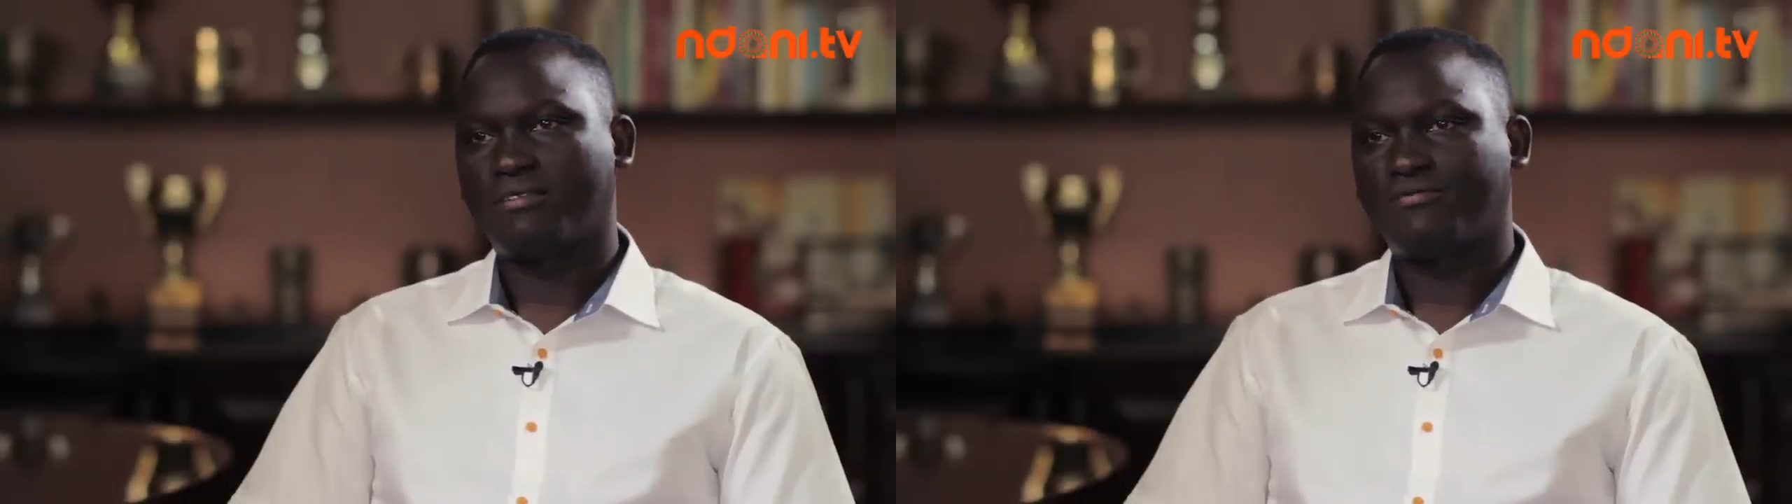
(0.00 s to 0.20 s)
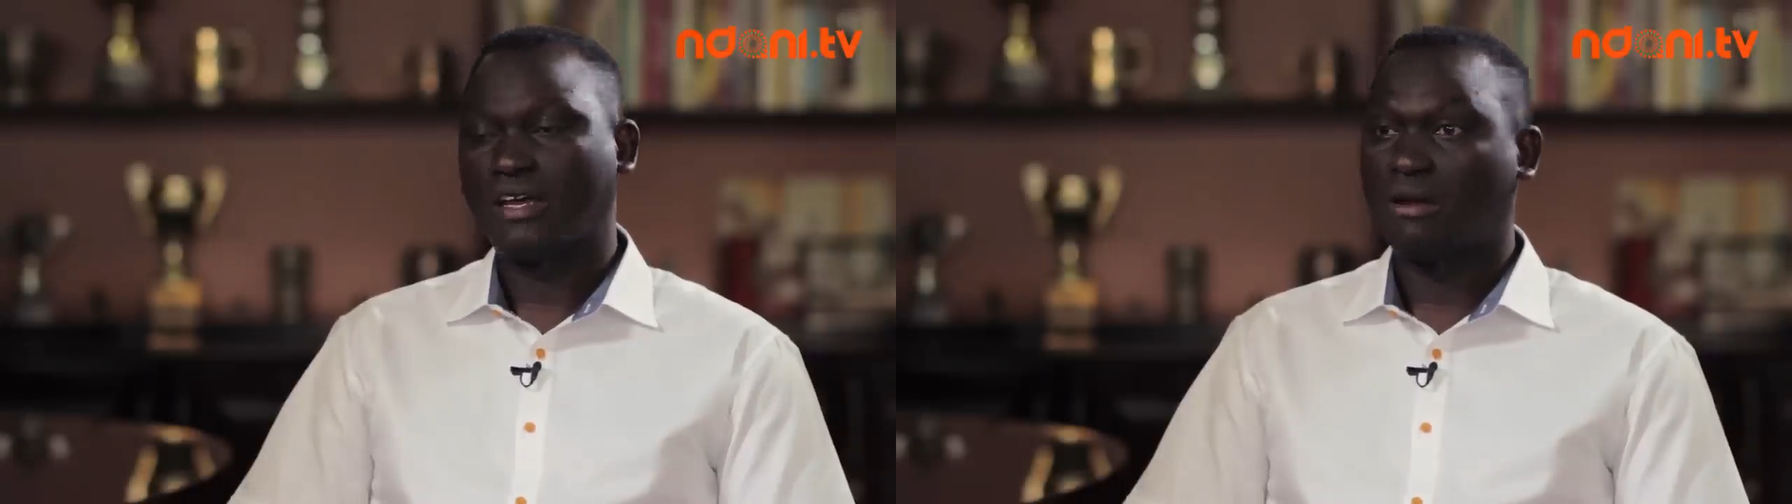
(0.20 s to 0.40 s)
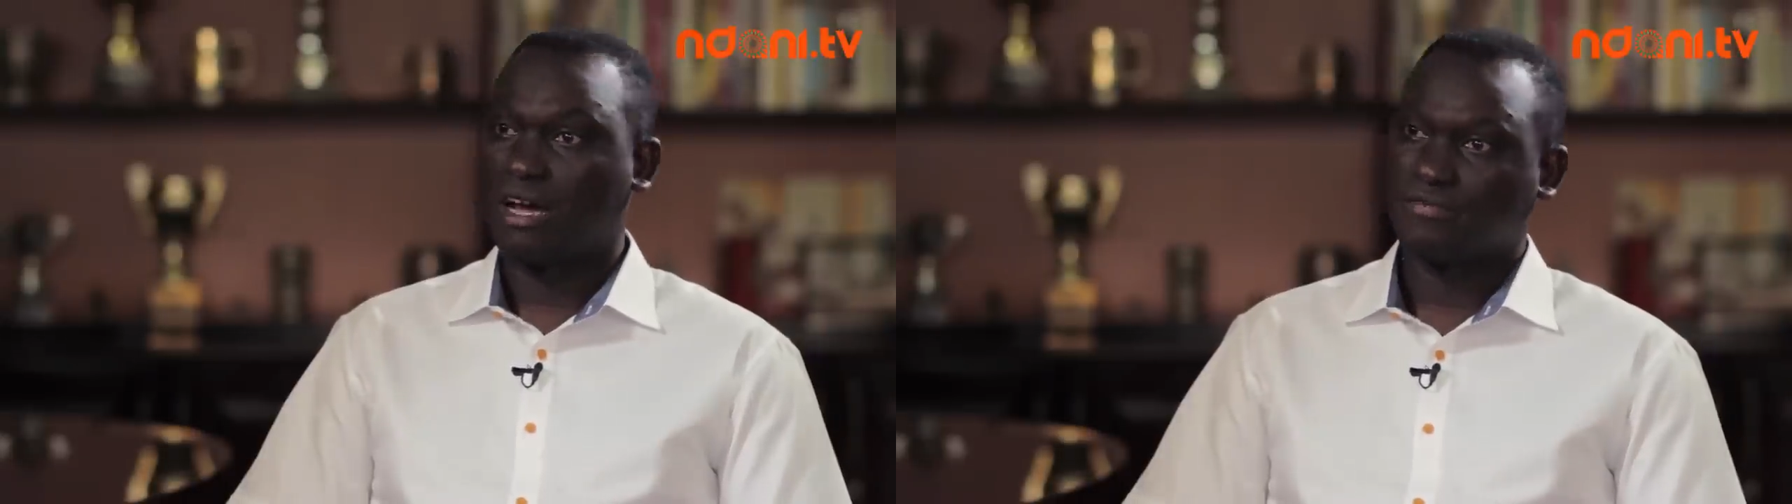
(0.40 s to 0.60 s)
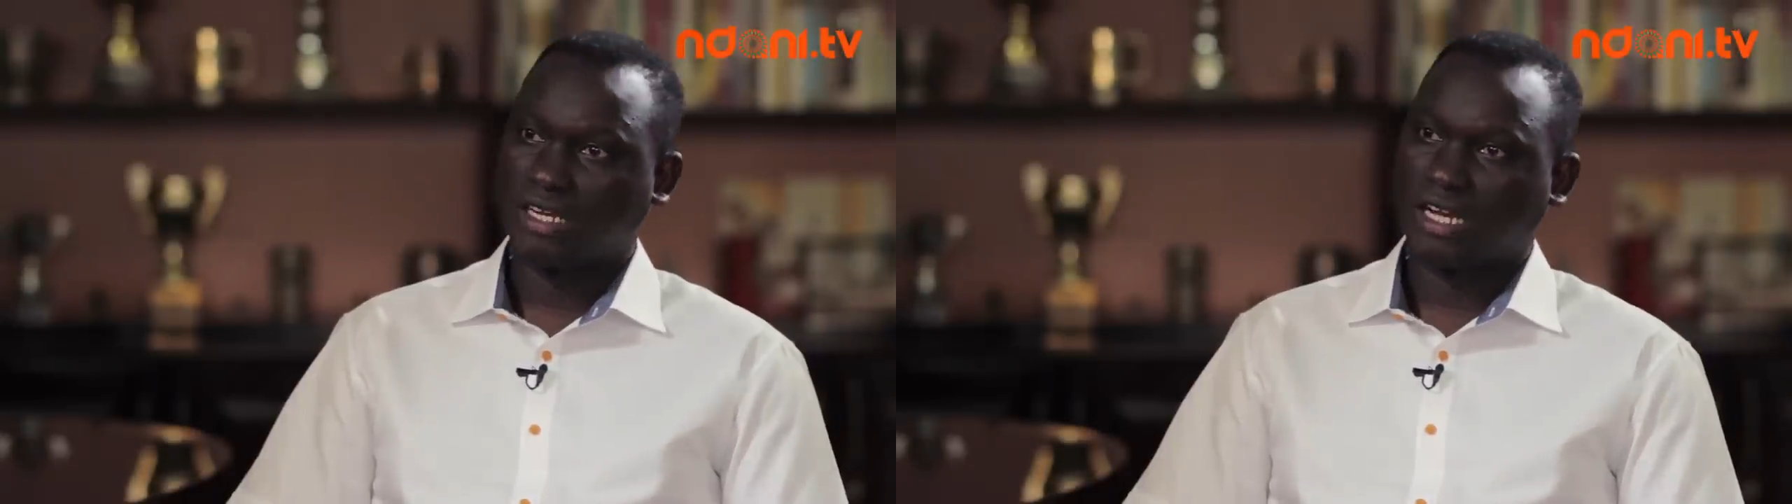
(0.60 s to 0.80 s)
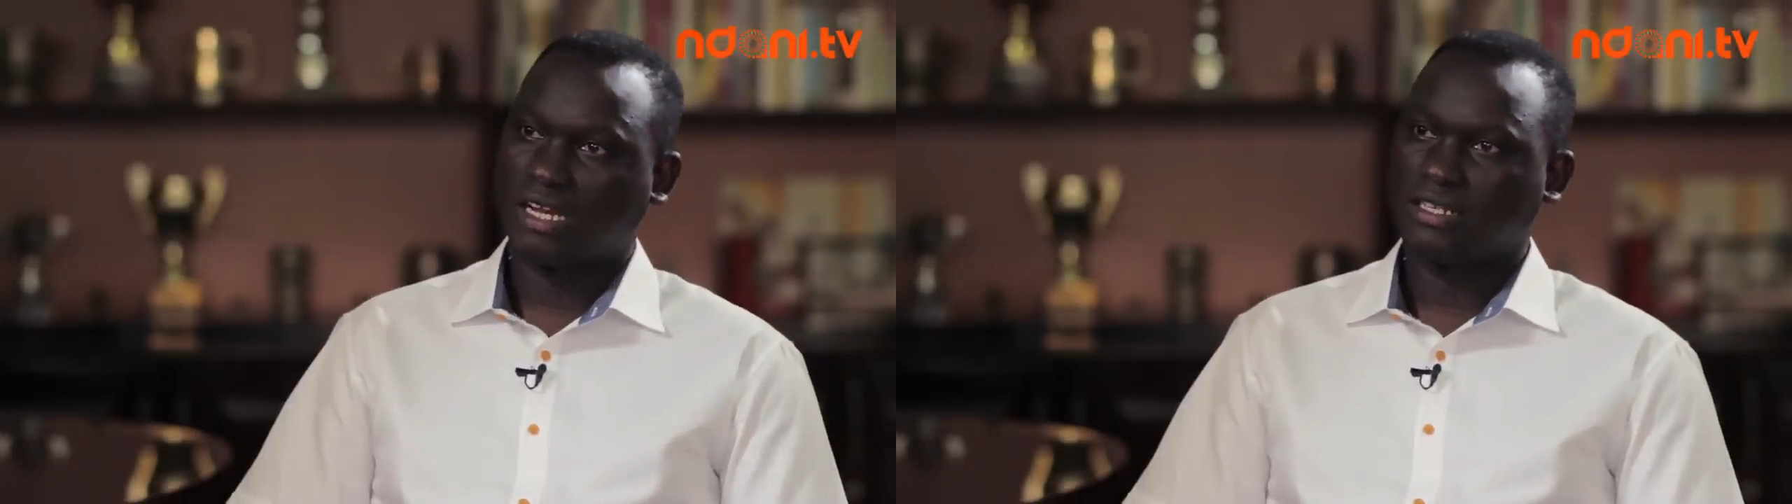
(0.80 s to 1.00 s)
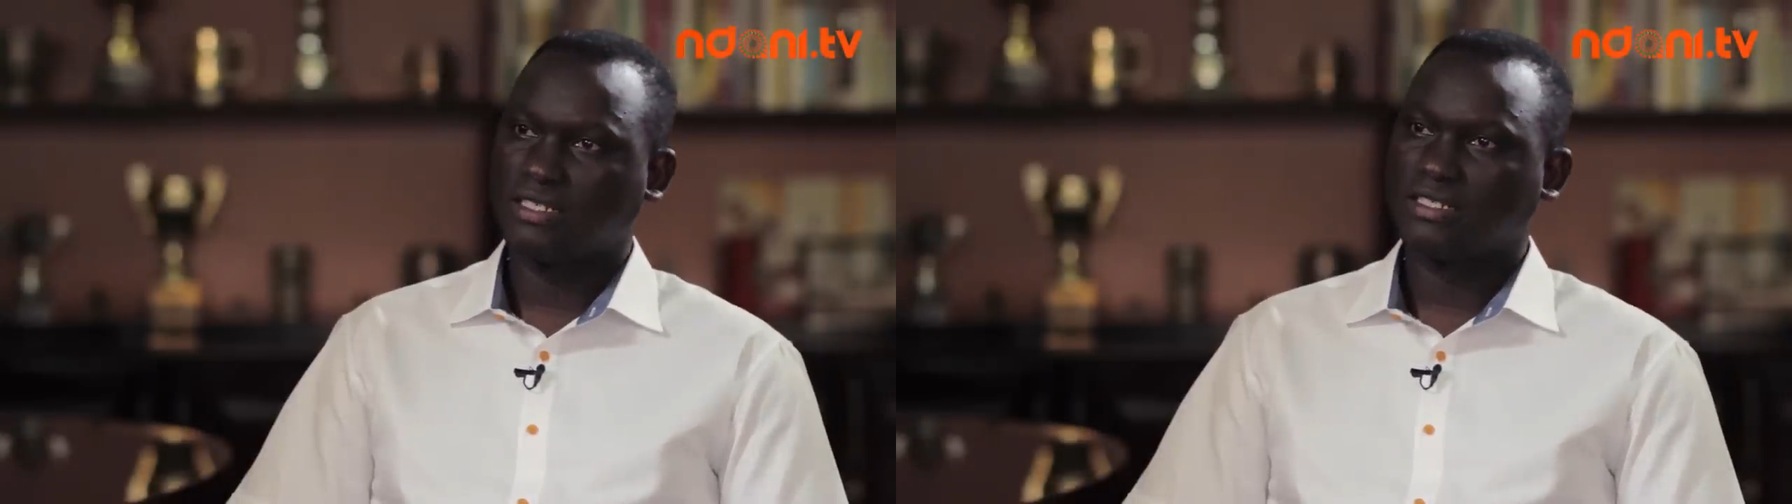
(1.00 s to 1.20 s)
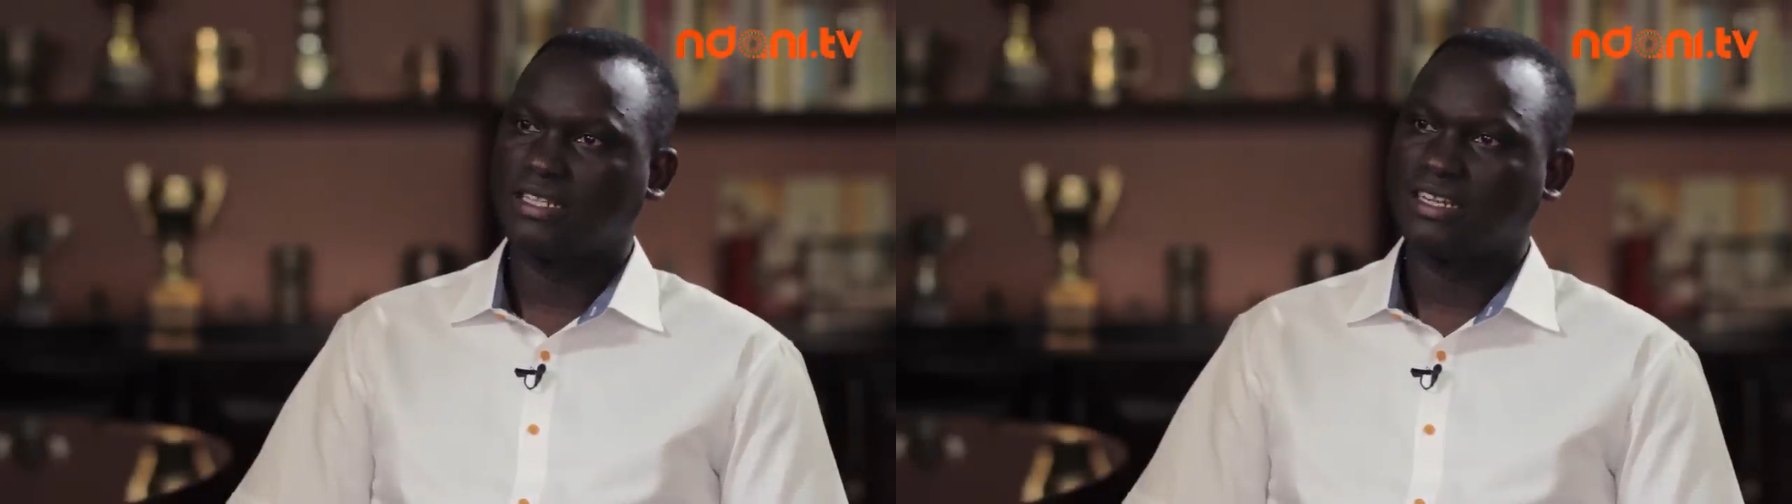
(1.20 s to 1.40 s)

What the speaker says: fellow Africans is